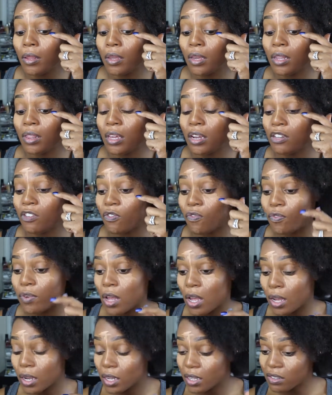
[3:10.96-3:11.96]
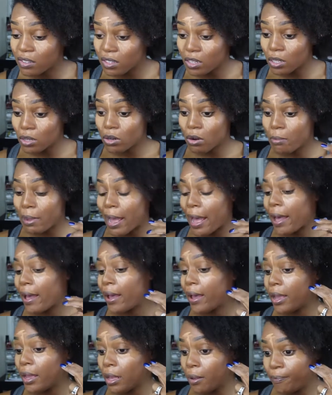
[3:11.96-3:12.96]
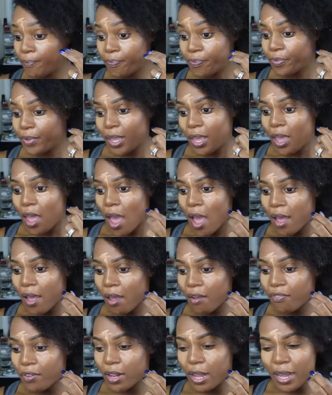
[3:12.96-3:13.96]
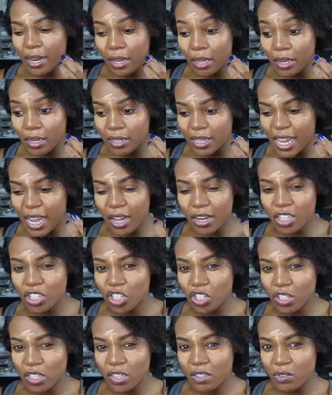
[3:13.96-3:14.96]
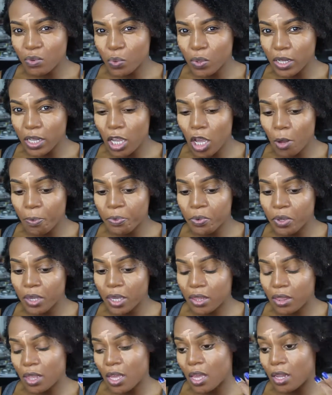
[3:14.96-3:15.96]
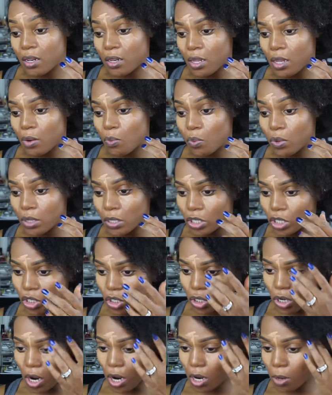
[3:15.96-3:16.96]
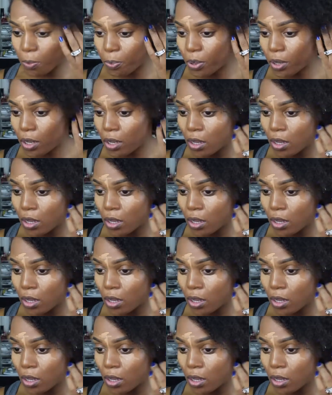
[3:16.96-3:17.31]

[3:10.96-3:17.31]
there's concealer on my eye, I feel like looking down, it just doesn't really help you get that really sharp